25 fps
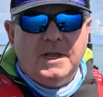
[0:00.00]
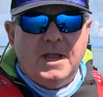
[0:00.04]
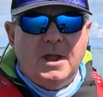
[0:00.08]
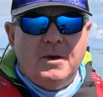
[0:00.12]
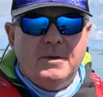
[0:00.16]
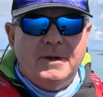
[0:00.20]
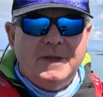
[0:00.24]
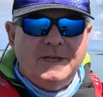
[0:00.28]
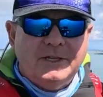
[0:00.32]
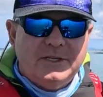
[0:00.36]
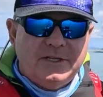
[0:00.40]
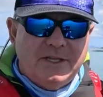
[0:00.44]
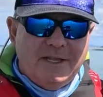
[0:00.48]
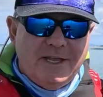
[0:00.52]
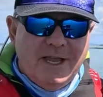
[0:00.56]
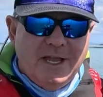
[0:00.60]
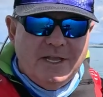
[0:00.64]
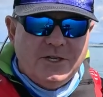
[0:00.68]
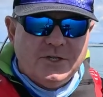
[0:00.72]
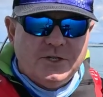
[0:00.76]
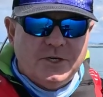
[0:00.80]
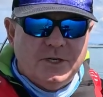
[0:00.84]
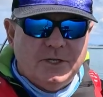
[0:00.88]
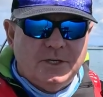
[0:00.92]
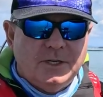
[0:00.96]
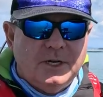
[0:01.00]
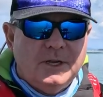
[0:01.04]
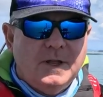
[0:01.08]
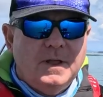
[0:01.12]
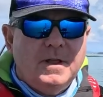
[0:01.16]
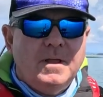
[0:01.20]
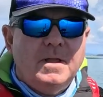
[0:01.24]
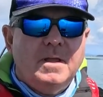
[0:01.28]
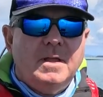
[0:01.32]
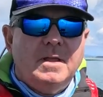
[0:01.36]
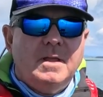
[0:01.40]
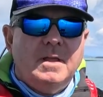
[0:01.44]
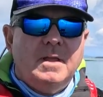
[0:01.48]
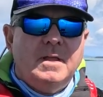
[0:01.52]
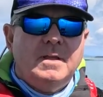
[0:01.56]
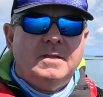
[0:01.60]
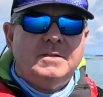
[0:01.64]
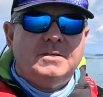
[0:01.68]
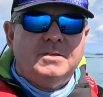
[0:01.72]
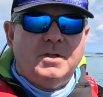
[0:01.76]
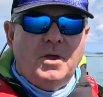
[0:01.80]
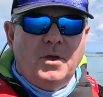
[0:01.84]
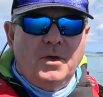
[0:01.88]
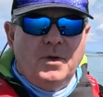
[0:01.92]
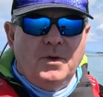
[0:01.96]
going into the engine.
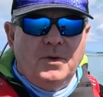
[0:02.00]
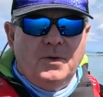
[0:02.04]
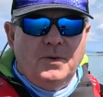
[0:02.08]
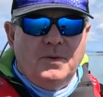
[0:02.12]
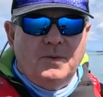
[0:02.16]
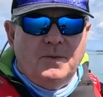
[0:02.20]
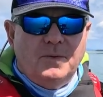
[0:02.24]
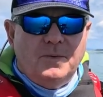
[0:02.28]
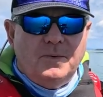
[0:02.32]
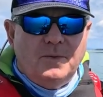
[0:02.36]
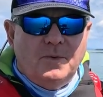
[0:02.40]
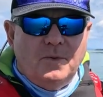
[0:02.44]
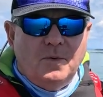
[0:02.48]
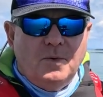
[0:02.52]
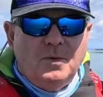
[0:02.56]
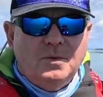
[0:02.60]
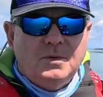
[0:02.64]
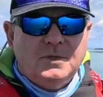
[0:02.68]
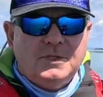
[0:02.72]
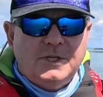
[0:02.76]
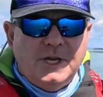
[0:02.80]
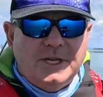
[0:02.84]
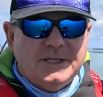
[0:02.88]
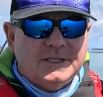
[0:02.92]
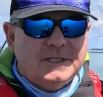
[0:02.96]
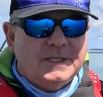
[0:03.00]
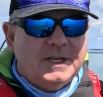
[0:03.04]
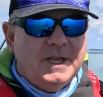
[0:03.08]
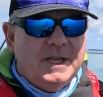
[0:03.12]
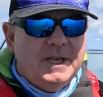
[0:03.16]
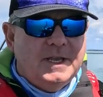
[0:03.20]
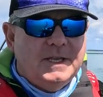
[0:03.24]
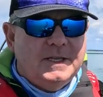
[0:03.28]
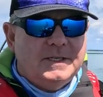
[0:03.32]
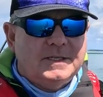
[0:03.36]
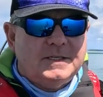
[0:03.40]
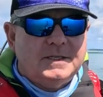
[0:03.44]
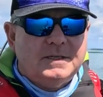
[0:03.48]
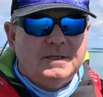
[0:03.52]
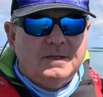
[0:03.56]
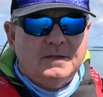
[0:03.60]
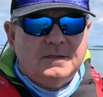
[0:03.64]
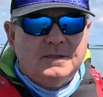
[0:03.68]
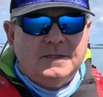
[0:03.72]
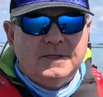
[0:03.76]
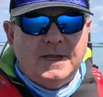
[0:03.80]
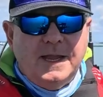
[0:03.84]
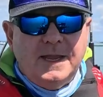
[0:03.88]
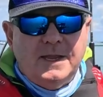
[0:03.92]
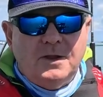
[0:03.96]
So all jet skis
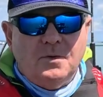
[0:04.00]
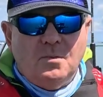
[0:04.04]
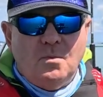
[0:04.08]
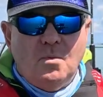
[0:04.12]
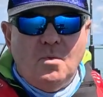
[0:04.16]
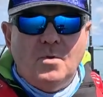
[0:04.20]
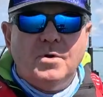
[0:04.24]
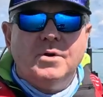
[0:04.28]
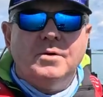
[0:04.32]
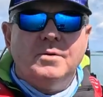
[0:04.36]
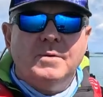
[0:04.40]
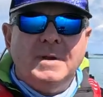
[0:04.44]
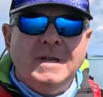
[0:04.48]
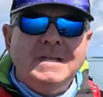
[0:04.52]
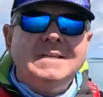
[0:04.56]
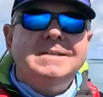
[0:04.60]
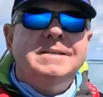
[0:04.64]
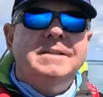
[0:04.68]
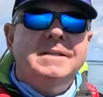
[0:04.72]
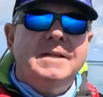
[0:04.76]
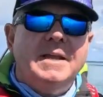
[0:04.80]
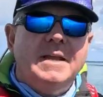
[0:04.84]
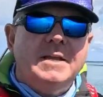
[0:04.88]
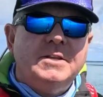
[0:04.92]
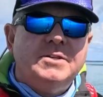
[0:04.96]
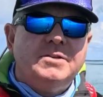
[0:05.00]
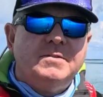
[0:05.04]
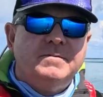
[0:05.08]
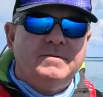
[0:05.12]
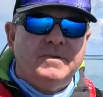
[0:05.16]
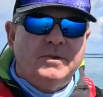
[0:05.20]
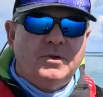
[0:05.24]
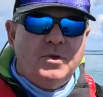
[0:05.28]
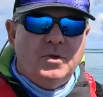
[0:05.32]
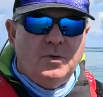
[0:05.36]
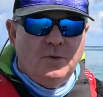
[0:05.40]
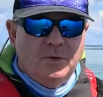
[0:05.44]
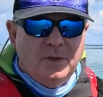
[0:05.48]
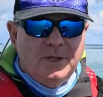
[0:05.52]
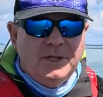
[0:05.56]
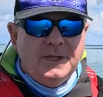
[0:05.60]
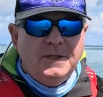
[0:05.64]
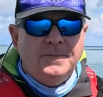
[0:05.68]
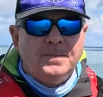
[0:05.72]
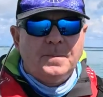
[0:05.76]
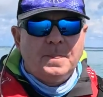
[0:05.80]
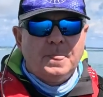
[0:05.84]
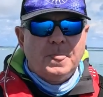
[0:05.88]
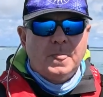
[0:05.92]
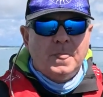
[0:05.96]
take water into the engine for
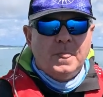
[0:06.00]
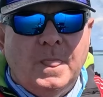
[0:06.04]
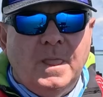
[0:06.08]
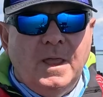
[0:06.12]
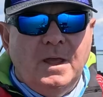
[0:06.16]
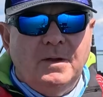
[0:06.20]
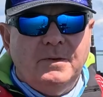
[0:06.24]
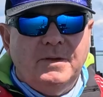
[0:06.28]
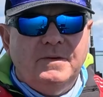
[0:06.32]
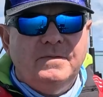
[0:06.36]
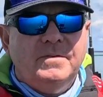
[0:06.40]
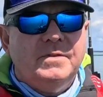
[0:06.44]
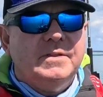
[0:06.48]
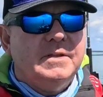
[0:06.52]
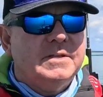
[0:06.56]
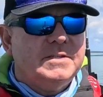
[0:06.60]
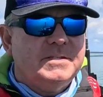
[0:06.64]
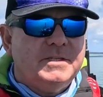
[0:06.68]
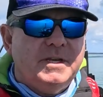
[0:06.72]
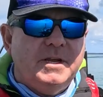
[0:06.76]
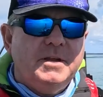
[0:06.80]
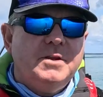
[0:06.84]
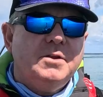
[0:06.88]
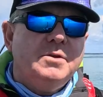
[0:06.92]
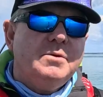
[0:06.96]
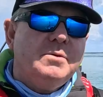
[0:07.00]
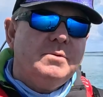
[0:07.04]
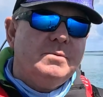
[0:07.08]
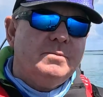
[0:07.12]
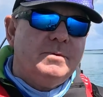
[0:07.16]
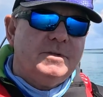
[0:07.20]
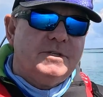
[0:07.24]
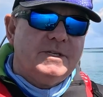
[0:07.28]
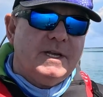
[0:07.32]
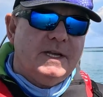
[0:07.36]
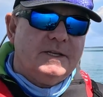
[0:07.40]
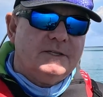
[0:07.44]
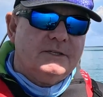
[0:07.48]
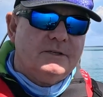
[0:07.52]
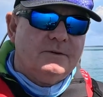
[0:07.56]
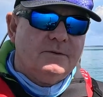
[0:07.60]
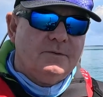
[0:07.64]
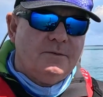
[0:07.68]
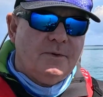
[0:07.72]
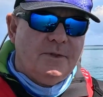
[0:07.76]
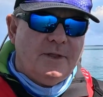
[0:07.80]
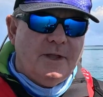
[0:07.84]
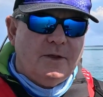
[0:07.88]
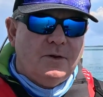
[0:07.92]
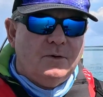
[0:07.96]
cooling. Now even the Sea-Doo, which has
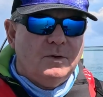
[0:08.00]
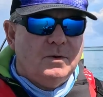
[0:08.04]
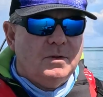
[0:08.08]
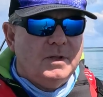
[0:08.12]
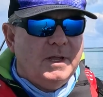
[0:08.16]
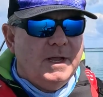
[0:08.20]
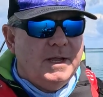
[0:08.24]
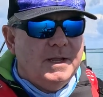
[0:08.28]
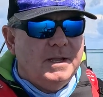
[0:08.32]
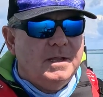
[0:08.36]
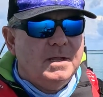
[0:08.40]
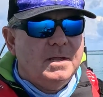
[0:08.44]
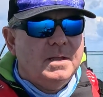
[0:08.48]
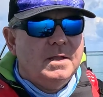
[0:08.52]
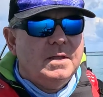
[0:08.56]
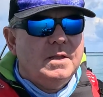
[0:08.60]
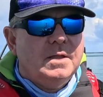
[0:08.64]
what they call a